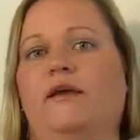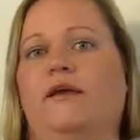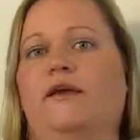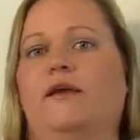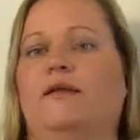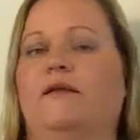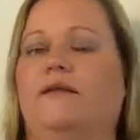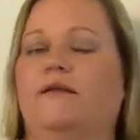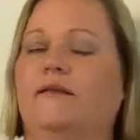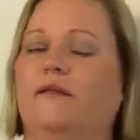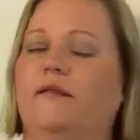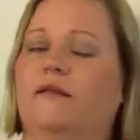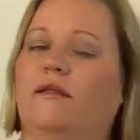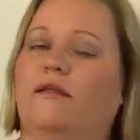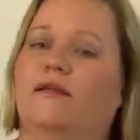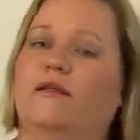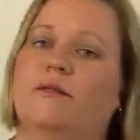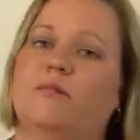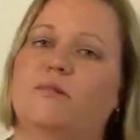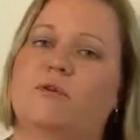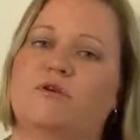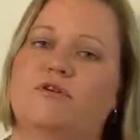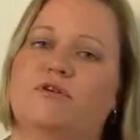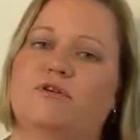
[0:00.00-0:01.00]
In
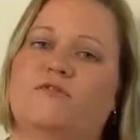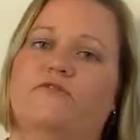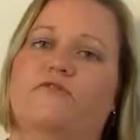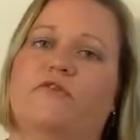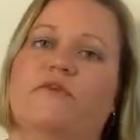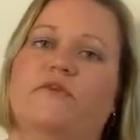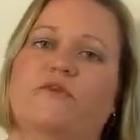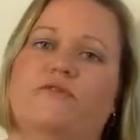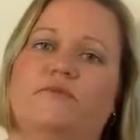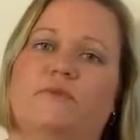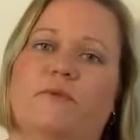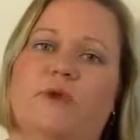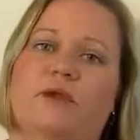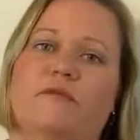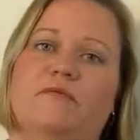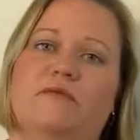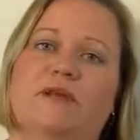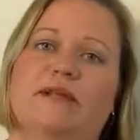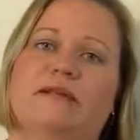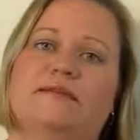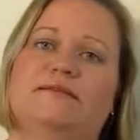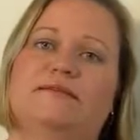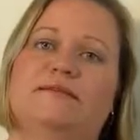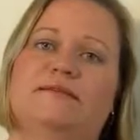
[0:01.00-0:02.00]
the emotionally focused weight
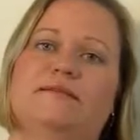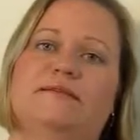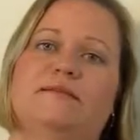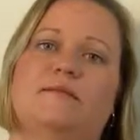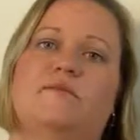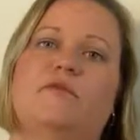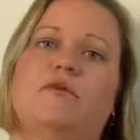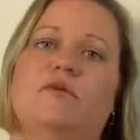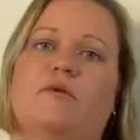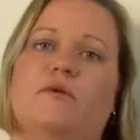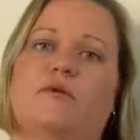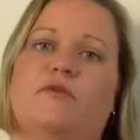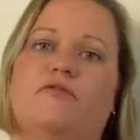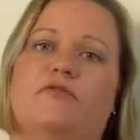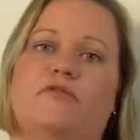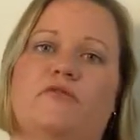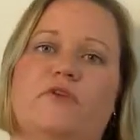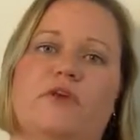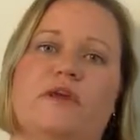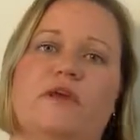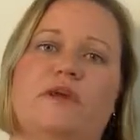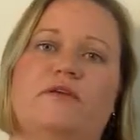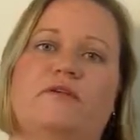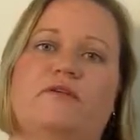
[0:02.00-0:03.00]
release system, you're
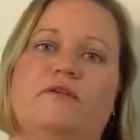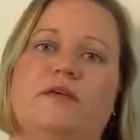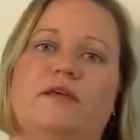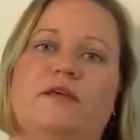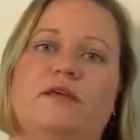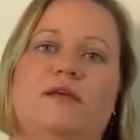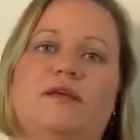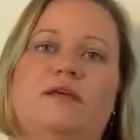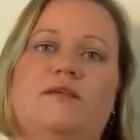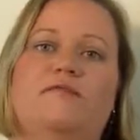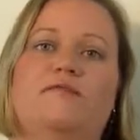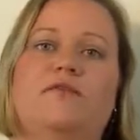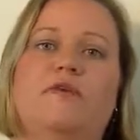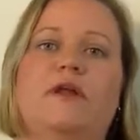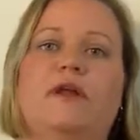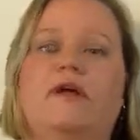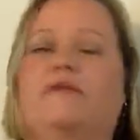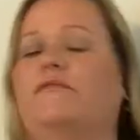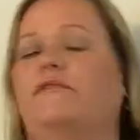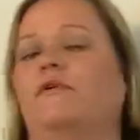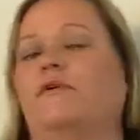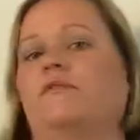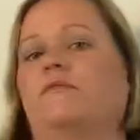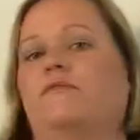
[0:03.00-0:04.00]
free to eat
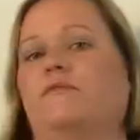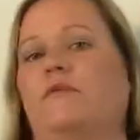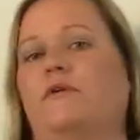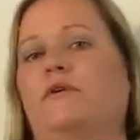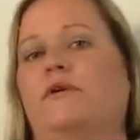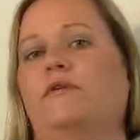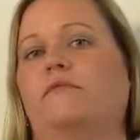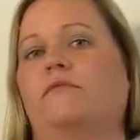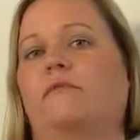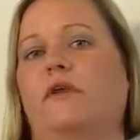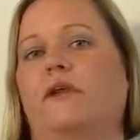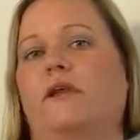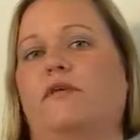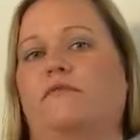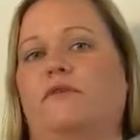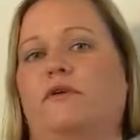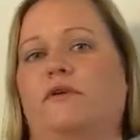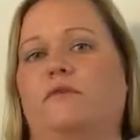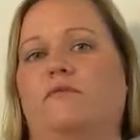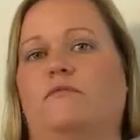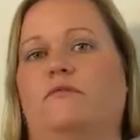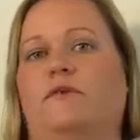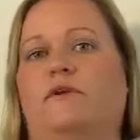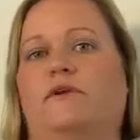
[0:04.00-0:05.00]
whatever you want, whenever
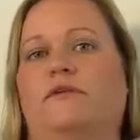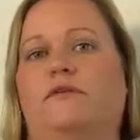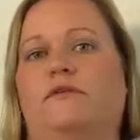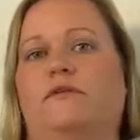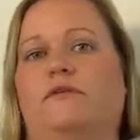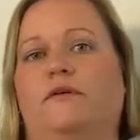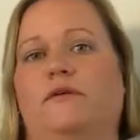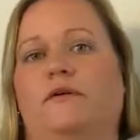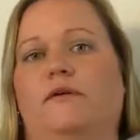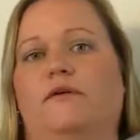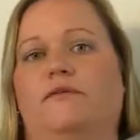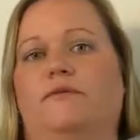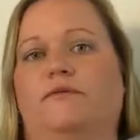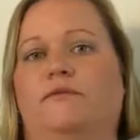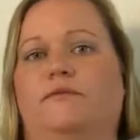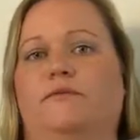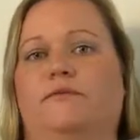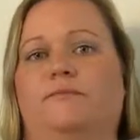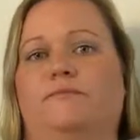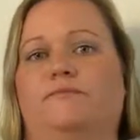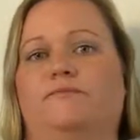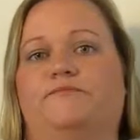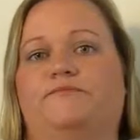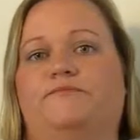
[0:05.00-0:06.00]
you want to.